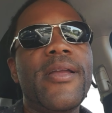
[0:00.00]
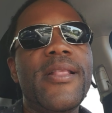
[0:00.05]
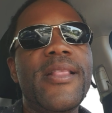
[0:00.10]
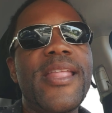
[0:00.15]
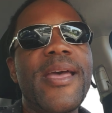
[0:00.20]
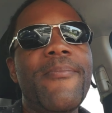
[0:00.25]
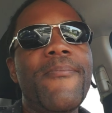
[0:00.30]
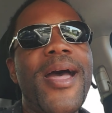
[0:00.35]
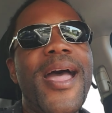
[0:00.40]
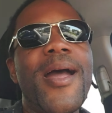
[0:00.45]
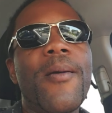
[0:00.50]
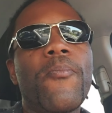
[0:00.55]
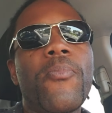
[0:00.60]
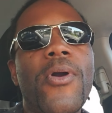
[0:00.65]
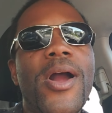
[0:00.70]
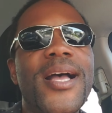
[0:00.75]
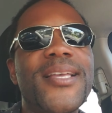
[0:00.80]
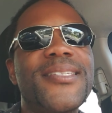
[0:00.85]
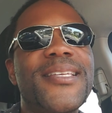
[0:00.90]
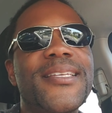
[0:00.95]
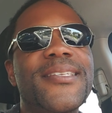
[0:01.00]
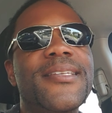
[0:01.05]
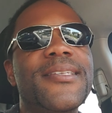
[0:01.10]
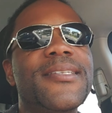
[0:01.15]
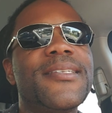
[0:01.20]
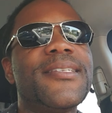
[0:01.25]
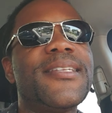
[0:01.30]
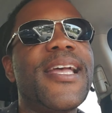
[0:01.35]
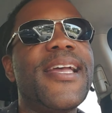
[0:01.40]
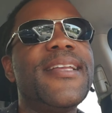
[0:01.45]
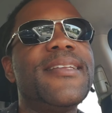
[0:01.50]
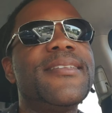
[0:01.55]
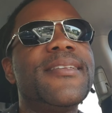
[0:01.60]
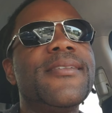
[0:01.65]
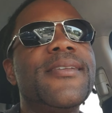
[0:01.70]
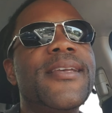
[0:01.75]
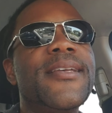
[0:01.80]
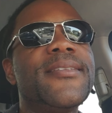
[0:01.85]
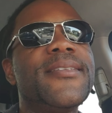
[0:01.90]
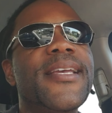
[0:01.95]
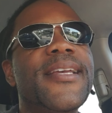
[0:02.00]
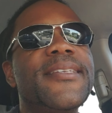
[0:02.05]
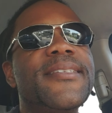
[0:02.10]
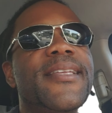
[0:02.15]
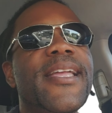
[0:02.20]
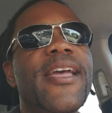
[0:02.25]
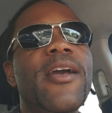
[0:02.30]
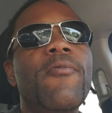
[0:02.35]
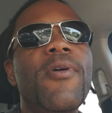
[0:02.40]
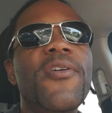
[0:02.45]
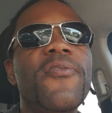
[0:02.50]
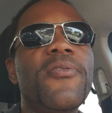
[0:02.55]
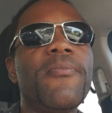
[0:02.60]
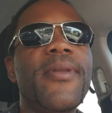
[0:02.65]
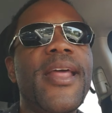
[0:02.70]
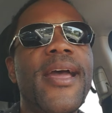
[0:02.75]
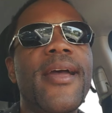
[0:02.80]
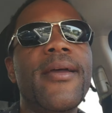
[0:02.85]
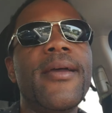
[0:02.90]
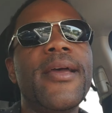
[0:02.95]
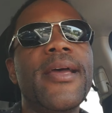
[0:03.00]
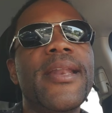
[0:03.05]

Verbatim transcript: their mind processes stay and say stay away from that,